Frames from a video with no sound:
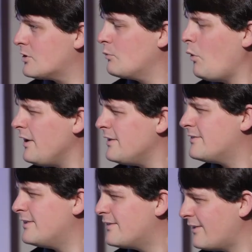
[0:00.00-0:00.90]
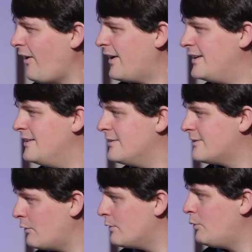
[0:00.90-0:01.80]
why is design
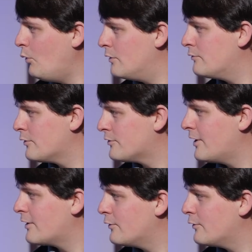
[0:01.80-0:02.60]
so important for a circular